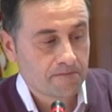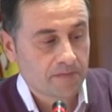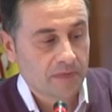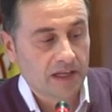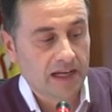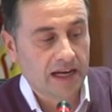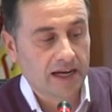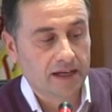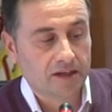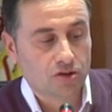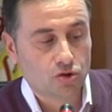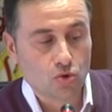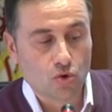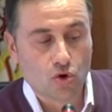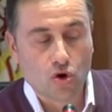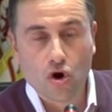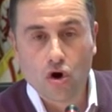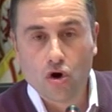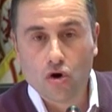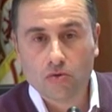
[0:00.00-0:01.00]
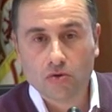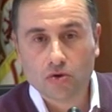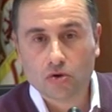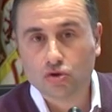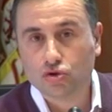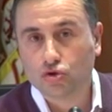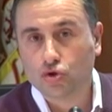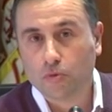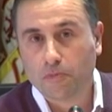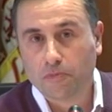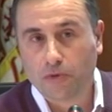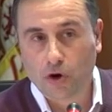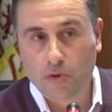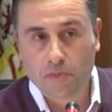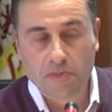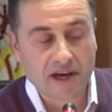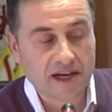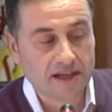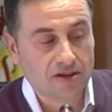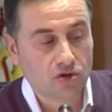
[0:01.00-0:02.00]
the space for
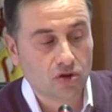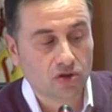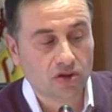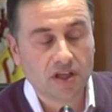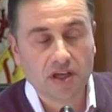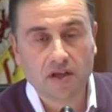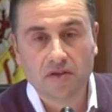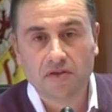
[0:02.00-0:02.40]
Lebanon.